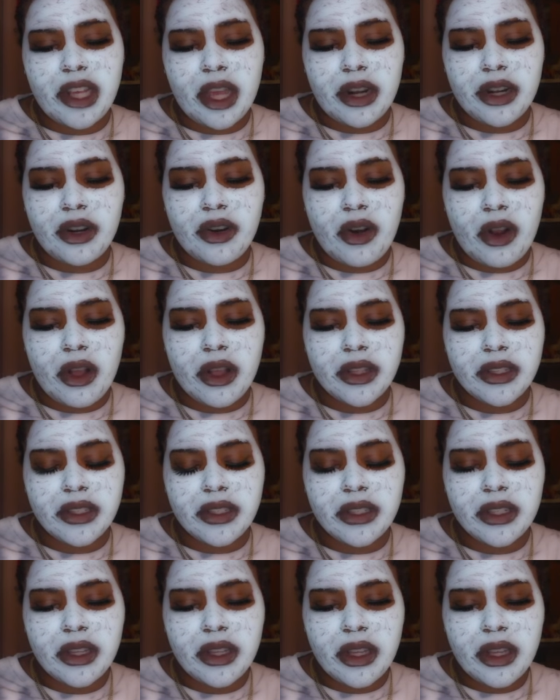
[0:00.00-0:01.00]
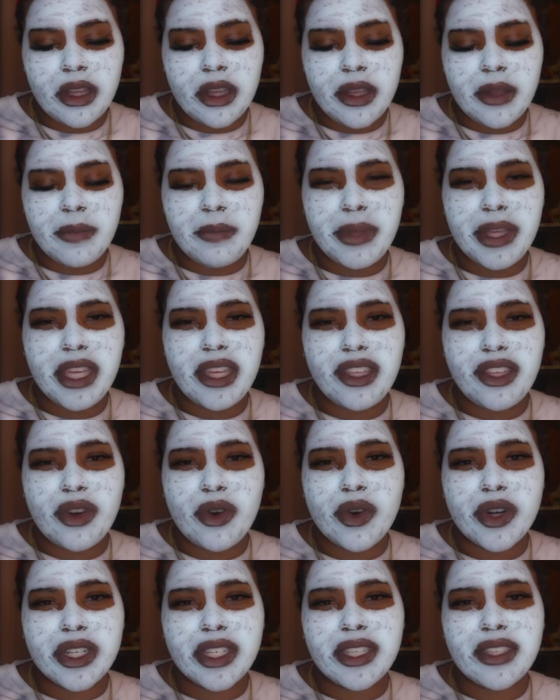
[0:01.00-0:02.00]
got across. Be
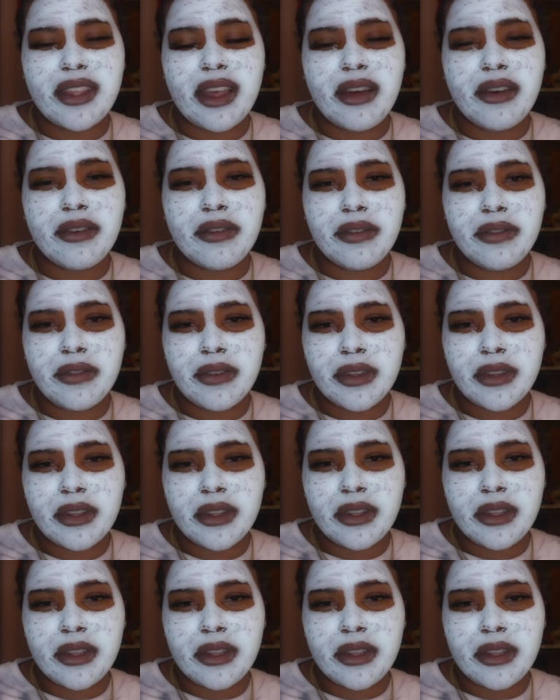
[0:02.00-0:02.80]
yourself.